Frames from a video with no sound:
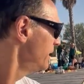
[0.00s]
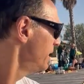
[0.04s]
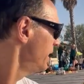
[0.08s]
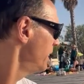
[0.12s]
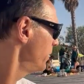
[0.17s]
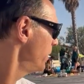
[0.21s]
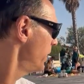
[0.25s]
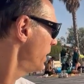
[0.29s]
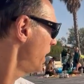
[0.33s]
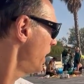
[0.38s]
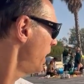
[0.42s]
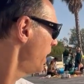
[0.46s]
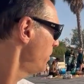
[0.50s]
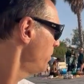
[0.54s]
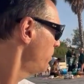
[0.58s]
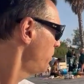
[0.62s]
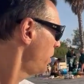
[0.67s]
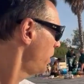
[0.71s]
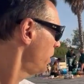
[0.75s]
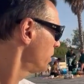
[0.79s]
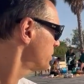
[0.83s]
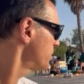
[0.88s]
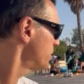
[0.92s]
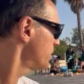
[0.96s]
Anyway, I'm
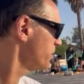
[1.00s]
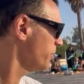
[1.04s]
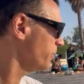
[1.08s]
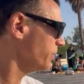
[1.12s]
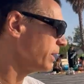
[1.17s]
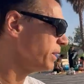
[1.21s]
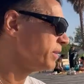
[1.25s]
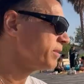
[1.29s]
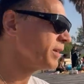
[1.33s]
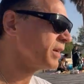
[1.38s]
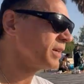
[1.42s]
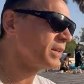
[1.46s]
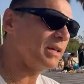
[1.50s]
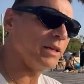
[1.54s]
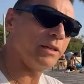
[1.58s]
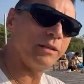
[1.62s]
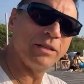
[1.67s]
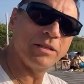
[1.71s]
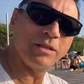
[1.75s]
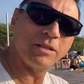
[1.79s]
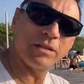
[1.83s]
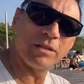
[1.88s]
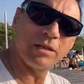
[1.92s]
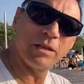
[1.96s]
positively thinking
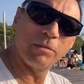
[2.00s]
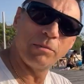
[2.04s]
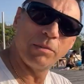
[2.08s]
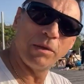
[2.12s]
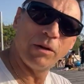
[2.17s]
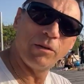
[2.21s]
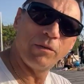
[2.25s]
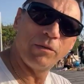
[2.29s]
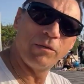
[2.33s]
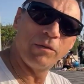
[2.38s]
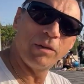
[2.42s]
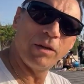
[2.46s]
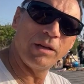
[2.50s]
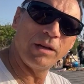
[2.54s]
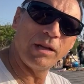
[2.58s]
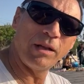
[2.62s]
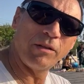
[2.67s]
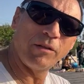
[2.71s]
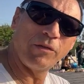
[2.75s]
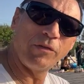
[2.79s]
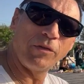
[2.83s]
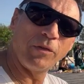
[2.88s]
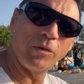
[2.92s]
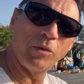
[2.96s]
this is going to be
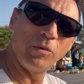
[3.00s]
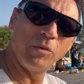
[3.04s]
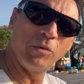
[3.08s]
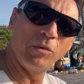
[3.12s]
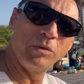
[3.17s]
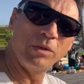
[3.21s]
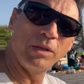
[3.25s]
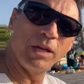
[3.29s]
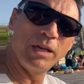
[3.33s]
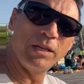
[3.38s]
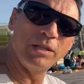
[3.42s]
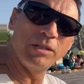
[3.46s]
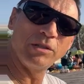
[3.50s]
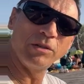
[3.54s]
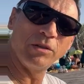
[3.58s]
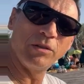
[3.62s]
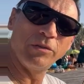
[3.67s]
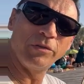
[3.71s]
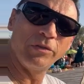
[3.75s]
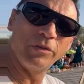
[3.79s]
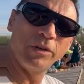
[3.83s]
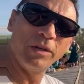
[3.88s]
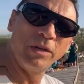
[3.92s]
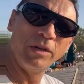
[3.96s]
another few days
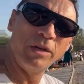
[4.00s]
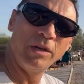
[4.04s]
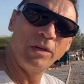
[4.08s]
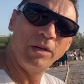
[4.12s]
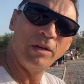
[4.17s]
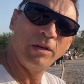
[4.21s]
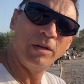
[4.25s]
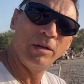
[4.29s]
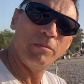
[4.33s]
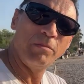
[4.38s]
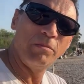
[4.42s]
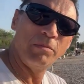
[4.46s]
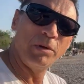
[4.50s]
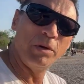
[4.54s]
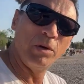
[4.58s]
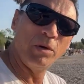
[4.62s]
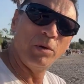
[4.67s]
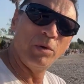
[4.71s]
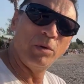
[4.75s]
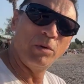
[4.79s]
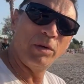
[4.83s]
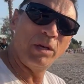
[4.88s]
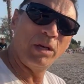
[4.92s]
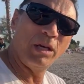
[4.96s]
of
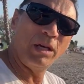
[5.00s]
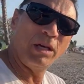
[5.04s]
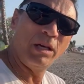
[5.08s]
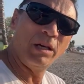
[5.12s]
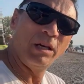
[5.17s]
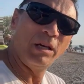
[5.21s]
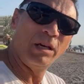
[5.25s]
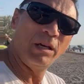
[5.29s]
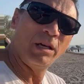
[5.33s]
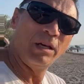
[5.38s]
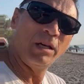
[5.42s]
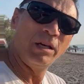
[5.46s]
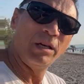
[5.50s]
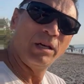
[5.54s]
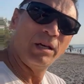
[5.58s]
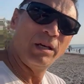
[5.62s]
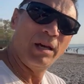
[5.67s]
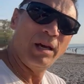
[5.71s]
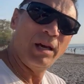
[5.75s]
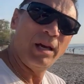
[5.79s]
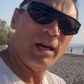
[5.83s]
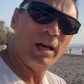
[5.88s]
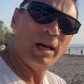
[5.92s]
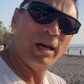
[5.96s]
beauty
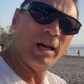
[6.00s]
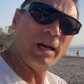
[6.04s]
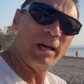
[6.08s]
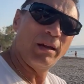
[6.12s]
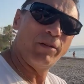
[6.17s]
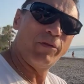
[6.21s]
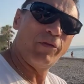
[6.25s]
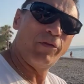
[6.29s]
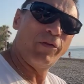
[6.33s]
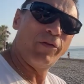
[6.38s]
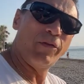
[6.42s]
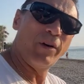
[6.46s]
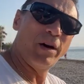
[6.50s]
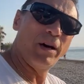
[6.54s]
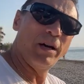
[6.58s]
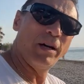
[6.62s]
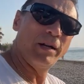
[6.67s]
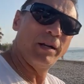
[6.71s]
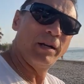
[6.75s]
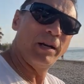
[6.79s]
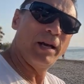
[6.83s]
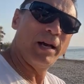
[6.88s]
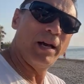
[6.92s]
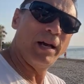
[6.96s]
and
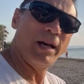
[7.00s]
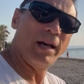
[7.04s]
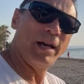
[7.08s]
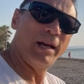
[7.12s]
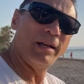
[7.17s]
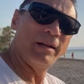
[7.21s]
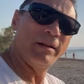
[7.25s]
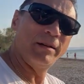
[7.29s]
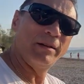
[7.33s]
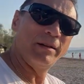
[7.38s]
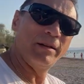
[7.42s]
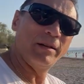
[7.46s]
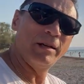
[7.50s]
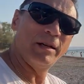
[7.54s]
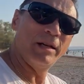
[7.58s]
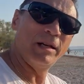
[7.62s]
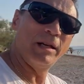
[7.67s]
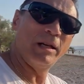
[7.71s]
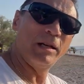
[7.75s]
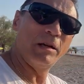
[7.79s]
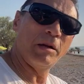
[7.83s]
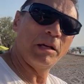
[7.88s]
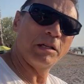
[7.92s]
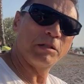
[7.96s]
fun and a
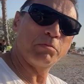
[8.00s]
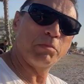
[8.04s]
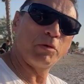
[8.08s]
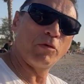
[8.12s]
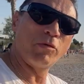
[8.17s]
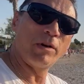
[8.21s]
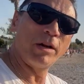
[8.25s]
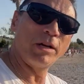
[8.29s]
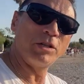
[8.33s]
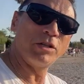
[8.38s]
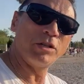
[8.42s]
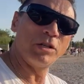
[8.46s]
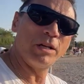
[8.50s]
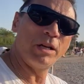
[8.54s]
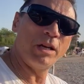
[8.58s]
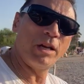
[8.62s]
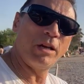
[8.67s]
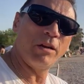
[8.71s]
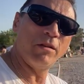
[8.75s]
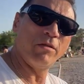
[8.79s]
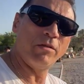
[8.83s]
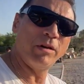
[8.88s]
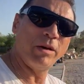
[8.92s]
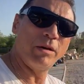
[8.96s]
little exploration
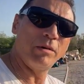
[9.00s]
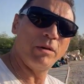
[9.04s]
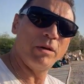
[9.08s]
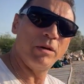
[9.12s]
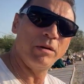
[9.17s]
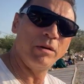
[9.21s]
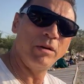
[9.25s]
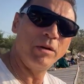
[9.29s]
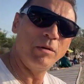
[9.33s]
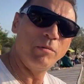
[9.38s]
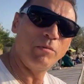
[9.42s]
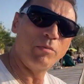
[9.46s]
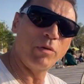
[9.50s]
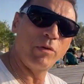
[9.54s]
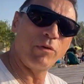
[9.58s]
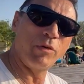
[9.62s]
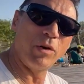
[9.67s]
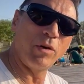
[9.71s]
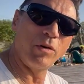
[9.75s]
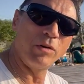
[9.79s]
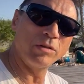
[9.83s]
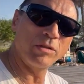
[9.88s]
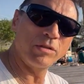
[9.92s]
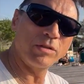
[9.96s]
here in
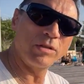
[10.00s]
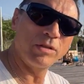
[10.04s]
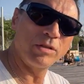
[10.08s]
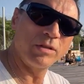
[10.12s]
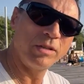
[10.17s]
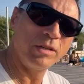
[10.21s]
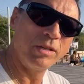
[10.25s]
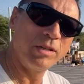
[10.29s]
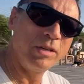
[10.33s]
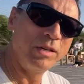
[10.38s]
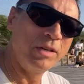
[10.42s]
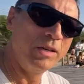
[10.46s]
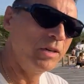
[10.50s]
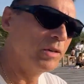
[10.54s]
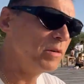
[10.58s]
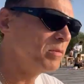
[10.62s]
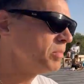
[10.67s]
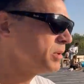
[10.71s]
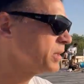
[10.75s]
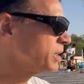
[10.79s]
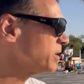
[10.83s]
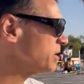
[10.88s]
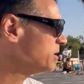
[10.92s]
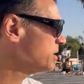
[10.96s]
Provence,
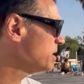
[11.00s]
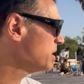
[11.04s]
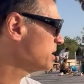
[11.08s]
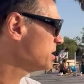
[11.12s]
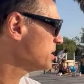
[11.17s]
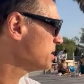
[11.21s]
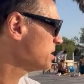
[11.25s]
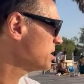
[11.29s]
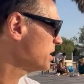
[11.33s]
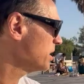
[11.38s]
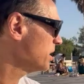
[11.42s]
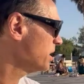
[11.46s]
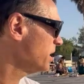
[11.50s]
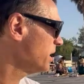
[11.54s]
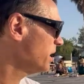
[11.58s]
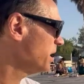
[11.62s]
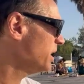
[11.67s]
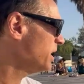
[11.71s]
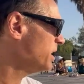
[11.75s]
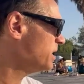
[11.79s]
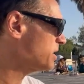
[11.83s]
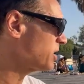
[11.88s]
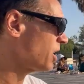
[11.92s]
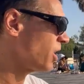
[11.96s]
because it
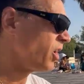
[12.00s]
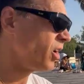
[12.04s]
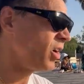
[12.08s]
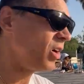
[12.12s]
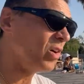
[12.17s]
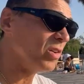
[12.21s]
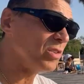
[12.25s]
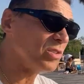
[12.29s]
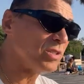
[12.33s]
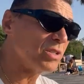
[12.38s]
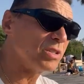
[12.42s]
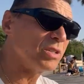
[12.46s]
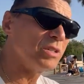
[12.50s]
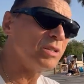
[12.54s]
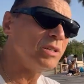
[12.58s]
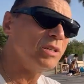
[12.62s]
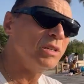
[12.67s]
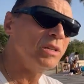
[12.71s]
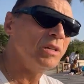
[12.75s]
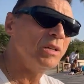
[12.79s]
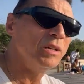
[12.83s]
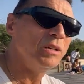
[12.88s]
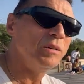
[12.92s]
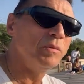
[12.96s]
is hot,
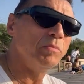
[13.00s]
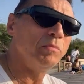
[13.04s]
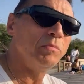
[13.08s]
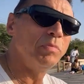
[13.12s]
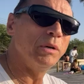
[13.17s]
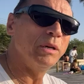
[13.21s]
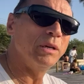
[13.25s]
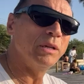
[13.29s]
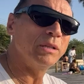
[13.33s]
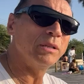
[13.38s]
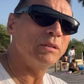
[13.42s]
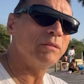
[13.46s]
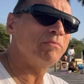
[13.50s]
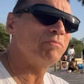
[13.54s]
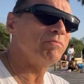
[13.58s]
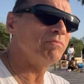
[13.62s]
but